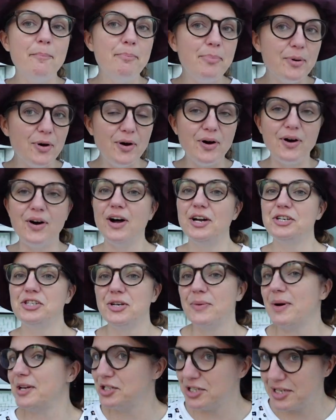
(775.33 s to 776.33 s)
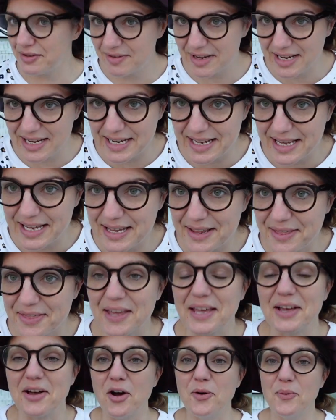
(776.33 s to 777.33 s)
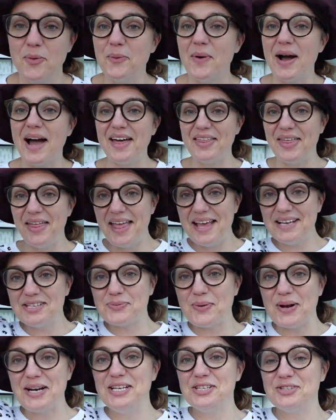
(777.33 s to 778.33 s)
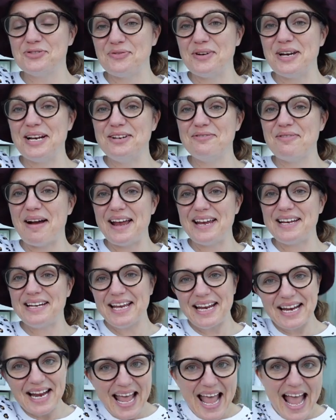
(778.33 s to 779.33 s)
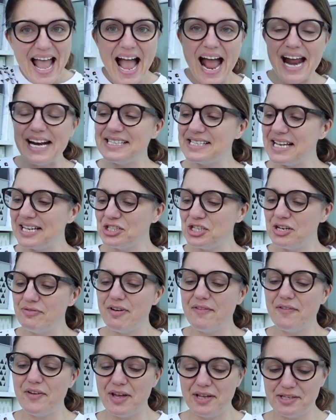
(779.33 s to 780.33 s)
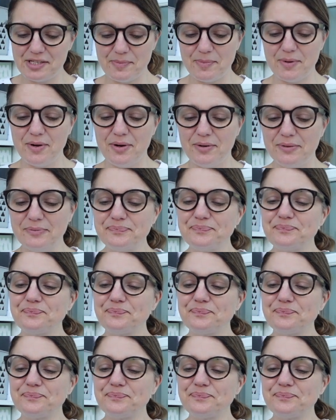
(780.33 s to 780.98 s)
but I do actually really think I will wear this when it's really raining, and it's actually reversible.